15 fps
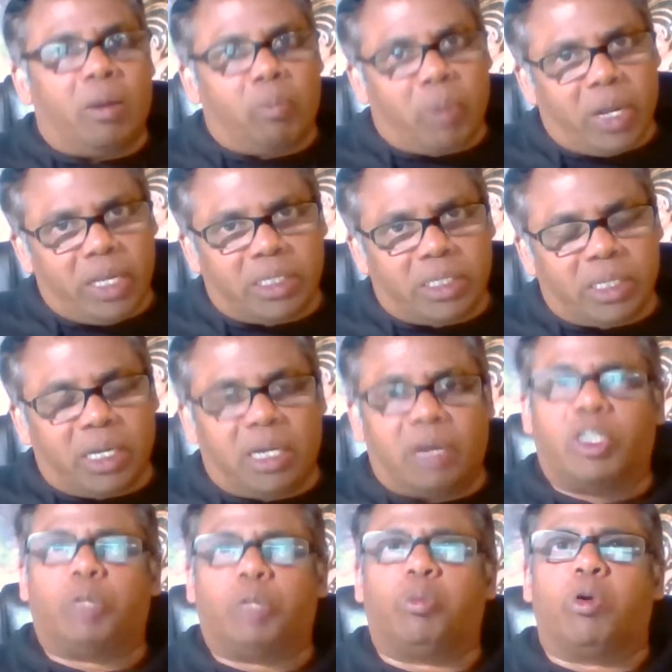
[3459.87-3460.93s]
Please
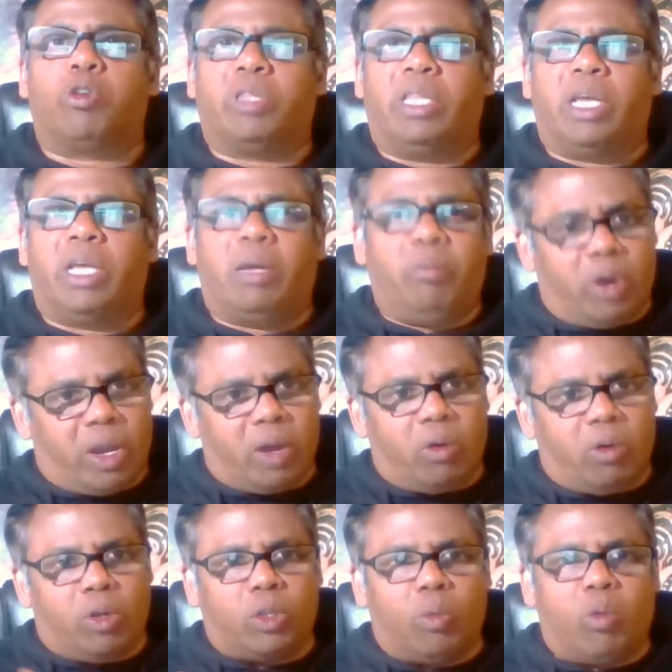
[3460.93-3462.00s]
respond to them. You can
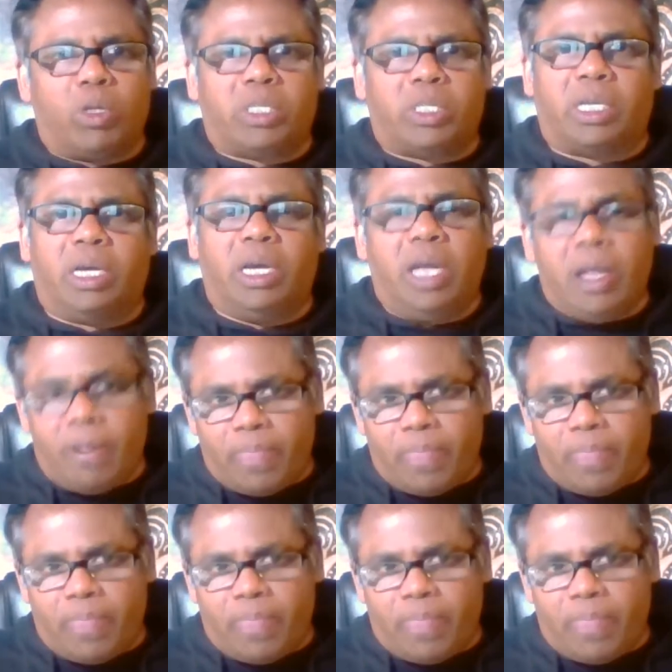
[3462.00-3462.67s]
also WhatsApp.